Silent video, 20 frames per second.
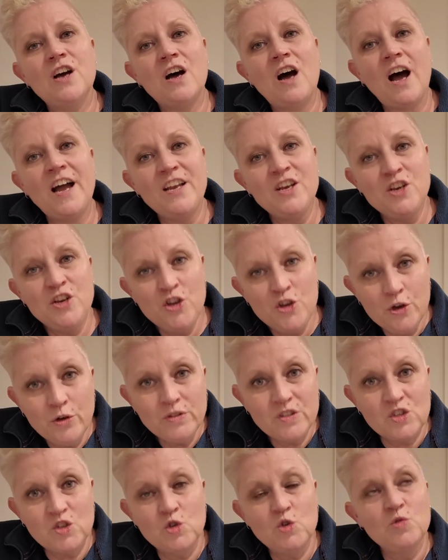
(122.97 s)
I
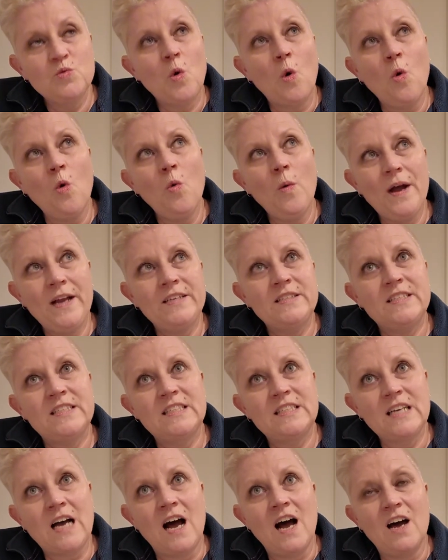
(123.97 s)
used to always
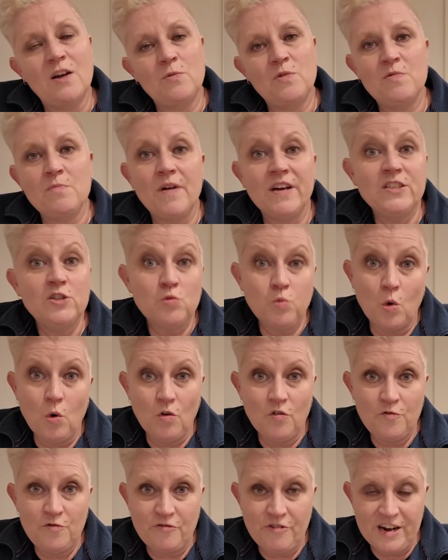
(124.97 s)
start with my
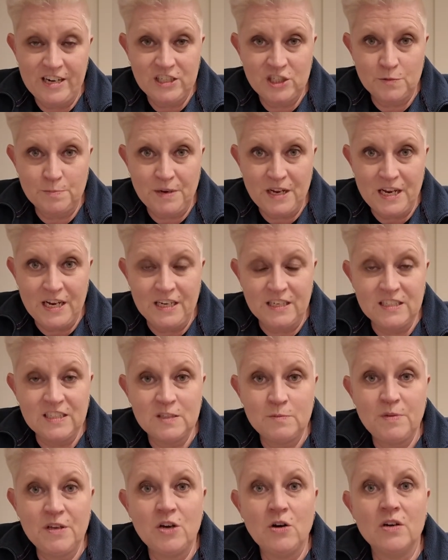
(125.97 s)
dwarf French
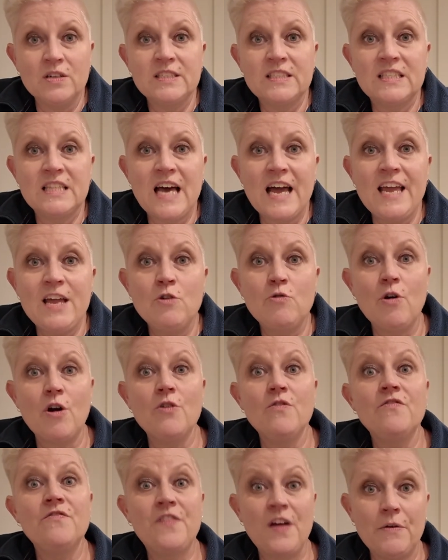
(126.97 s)
beans because they
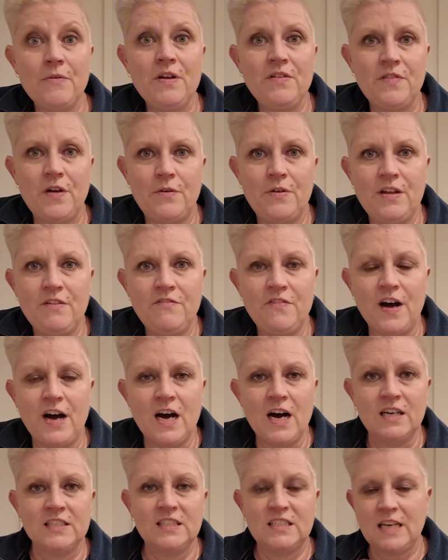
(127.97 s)
grow very, very
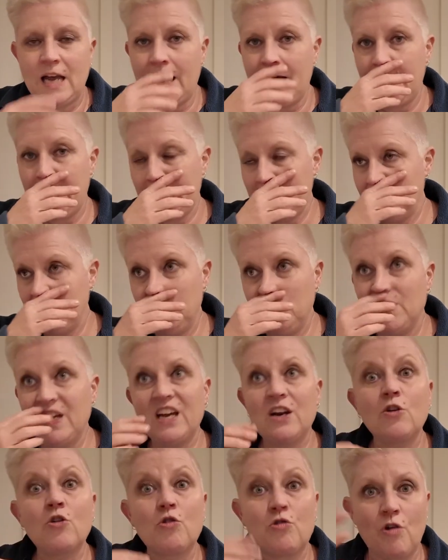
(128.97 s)
fast and you
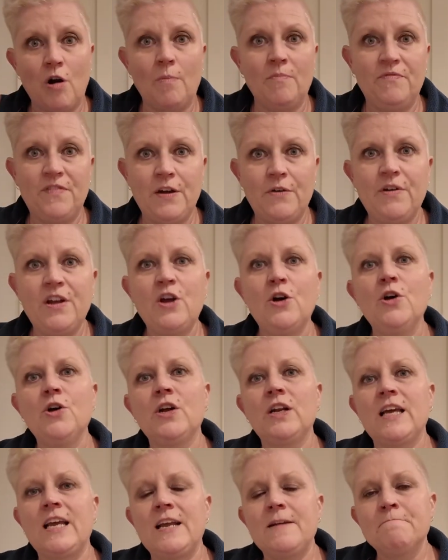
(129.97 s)
get a crop very
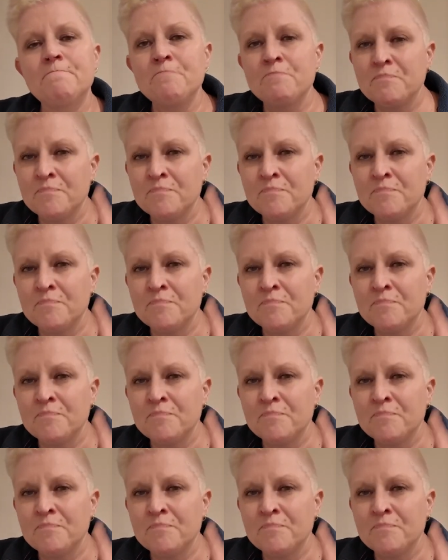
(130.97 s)
early.